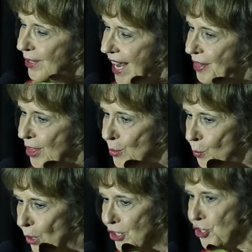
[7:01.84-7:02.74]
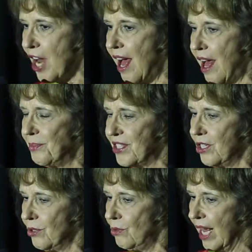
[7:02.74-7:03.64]
get the workshop
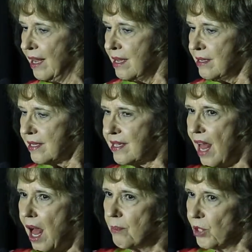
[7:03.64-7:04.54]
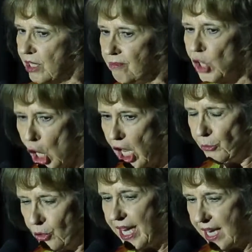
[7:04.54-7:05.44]
to stop
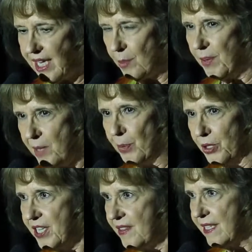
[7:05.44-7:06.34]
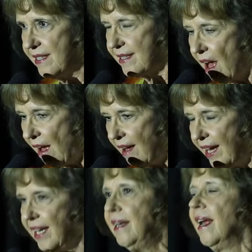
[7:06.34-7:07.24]
congregating people to the
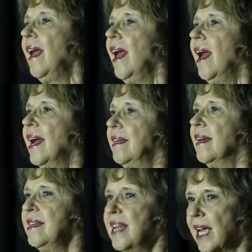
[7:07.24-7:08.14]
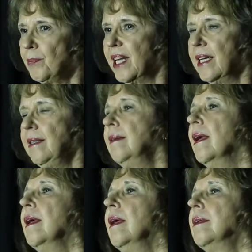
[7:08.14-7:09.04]
side and
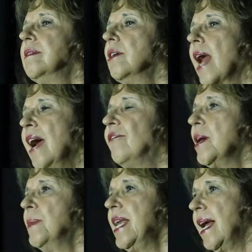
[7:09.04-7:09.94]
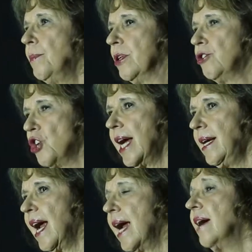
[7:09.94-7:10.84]
to have them enable Jay
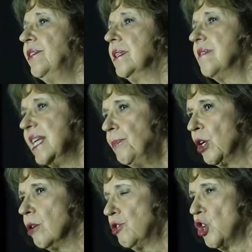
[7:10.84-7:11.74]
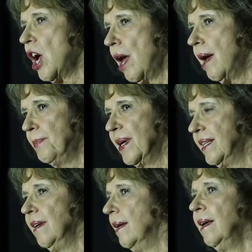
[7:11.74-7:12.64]
to have a typical job,
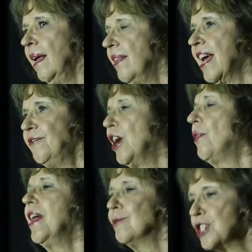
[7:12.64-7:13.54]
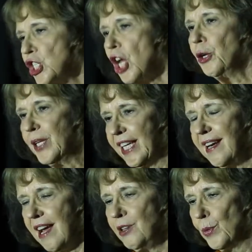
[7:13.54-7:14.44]
but they felt that was
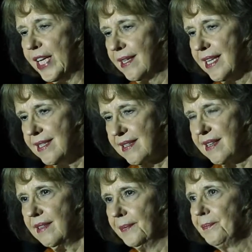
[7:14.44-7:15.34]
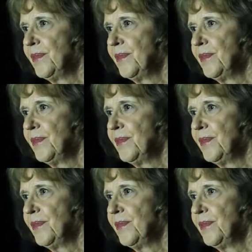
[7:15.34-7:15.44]
totally unrealistic.